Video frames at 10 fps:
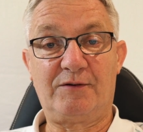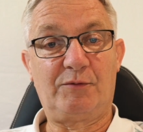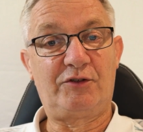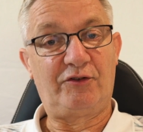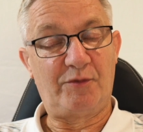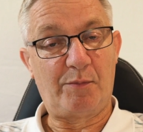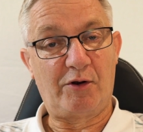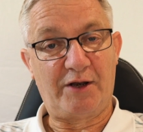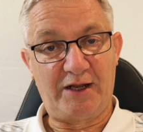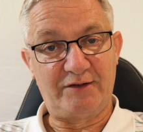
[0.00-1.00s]
which is the
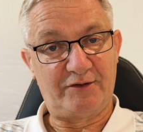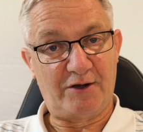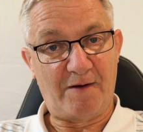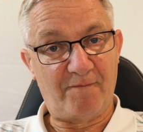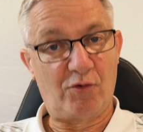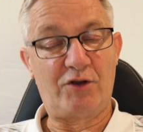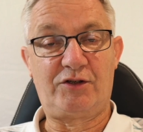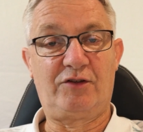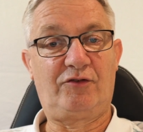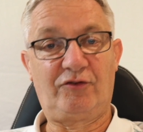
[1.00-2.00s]
Polynesian
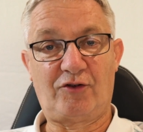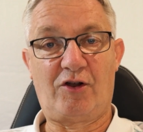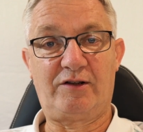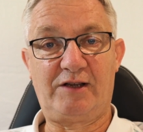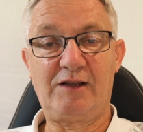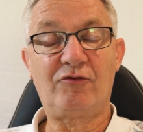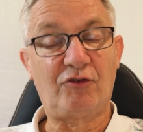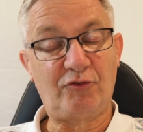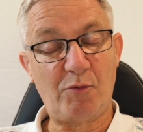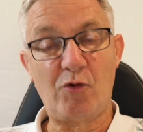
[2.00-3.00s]
Voyaging Society, it's a
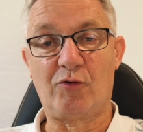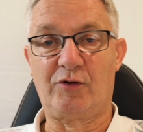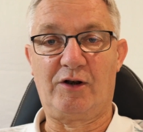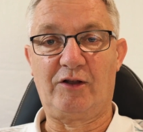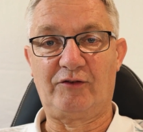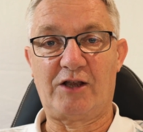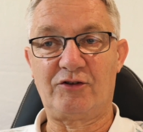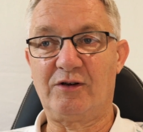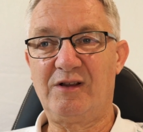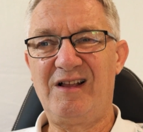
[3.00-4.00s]
small
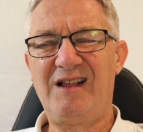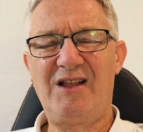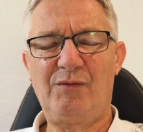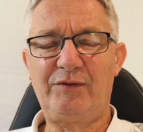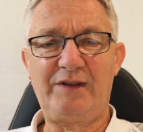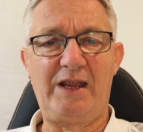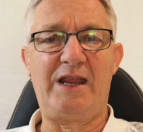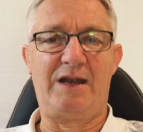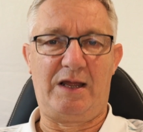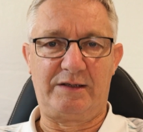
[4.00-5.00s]
organisation, was
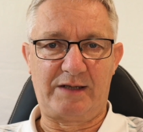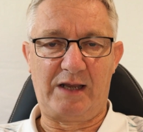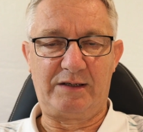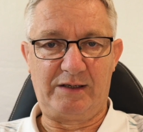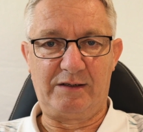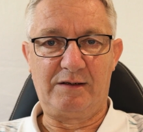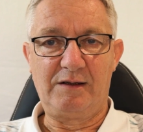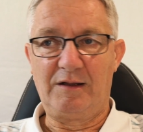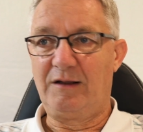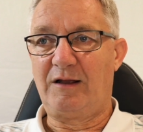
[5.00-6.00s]
inundated,
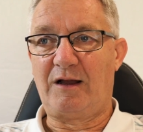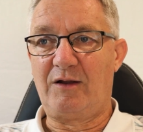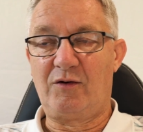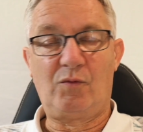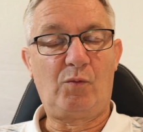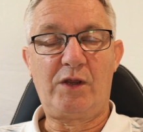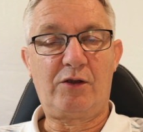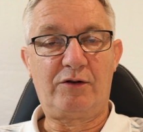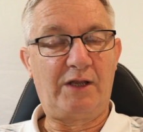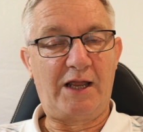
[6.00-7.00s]
and we
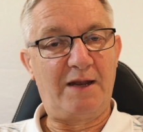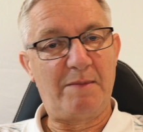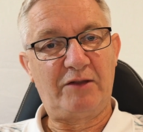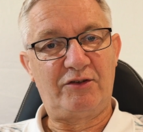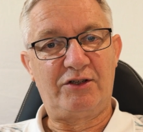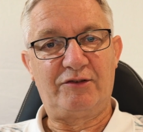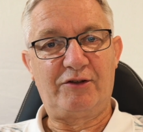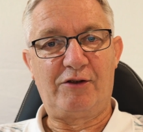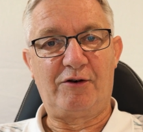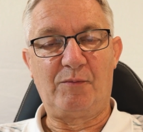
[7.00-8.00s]
couldn't get any messages
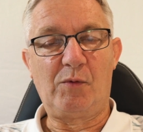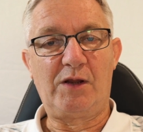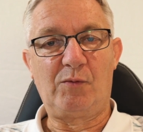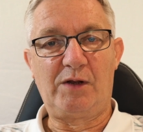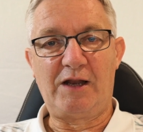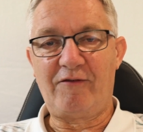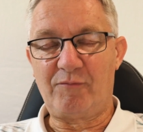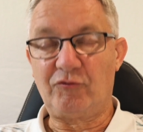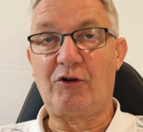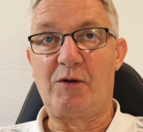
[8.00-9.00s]
to them. We left
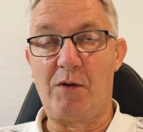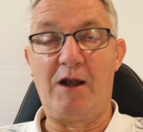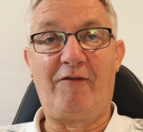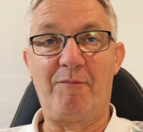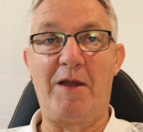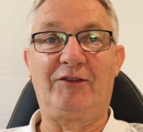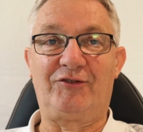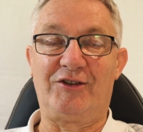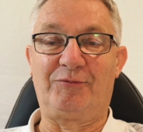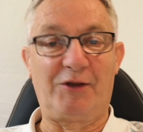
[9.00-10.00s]

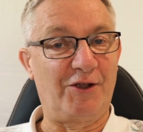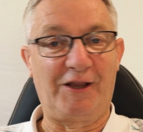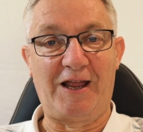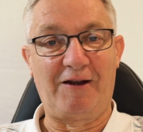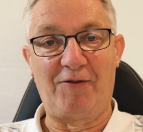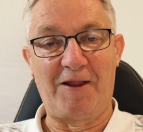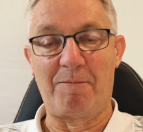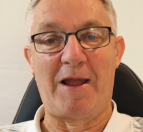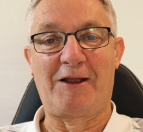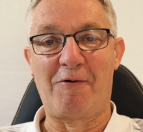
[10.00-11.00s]
messages, we couldn't get anything
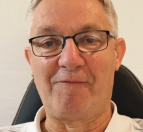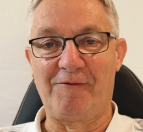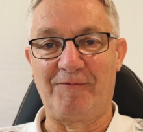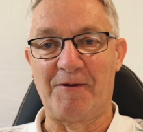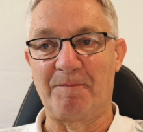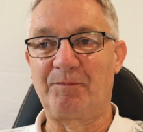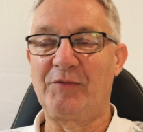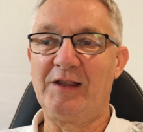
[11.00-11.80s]
back off of them.